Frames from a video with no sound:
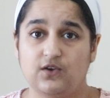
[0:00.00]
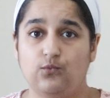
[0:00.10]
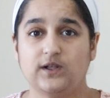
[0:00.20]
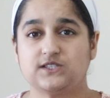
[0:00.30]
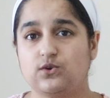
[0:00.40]

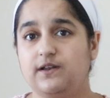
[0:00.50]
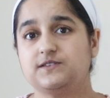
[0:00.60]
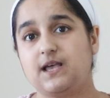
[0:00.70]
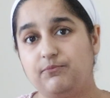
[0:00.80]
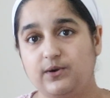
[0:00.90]
What sort of
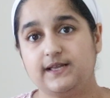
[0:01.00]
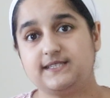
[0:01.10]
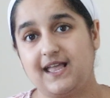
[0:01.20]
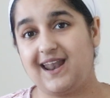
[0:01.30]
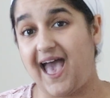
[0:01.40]
separates
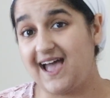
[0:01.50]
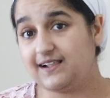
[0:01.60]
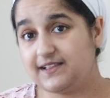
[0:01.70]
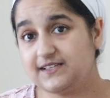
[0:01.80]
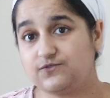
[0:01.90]
an
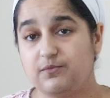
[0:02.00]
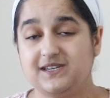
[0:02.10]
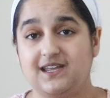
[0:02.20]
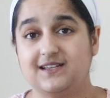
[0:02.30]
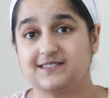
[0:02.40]
analyst from a
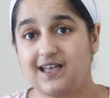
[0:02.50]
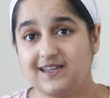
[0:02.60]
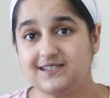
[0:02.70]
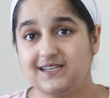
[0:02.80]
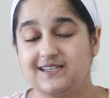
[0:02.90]
data
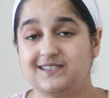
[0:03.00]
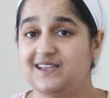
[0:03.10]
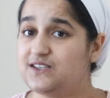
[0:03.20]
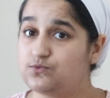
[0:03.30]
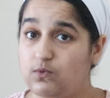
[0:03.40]
scientist
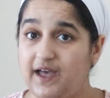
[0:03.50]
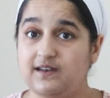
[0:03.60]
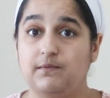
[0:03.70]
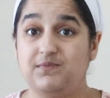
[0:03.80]
is, one,